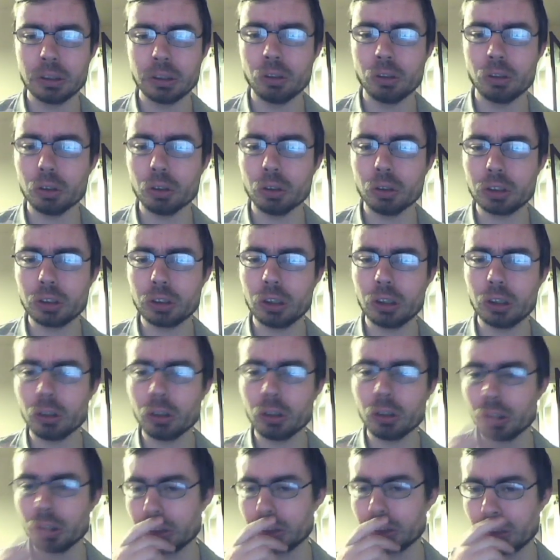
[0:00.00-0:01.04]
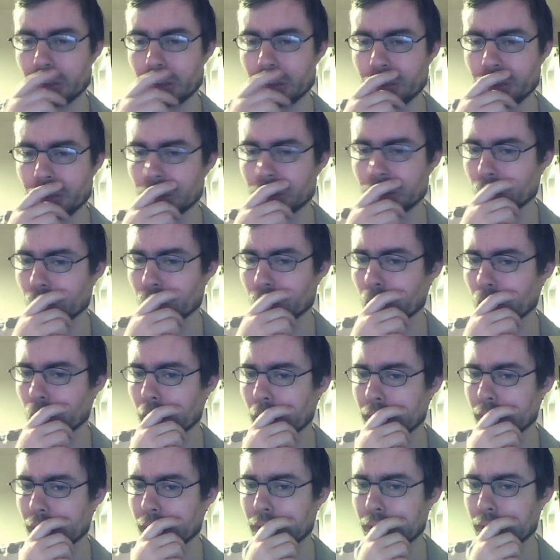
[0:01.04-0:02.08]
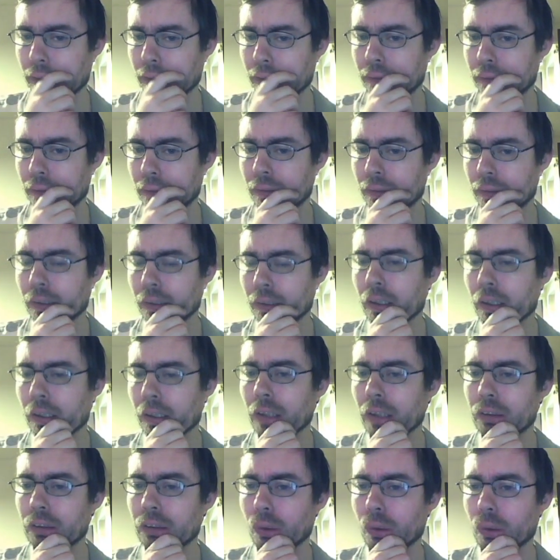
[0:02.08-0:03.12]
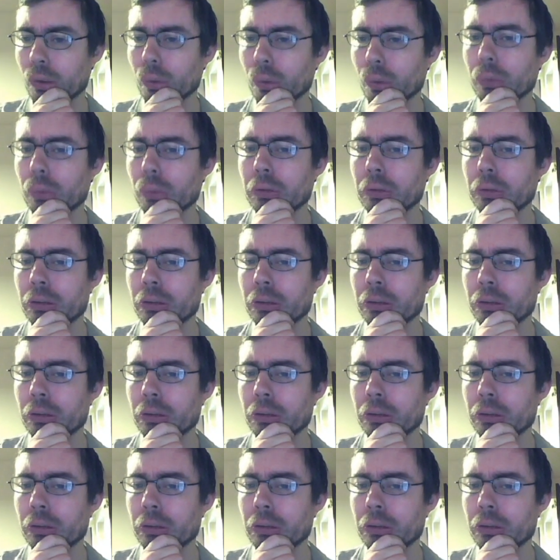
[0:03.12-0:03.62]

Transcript: not turned on the TV at all that day until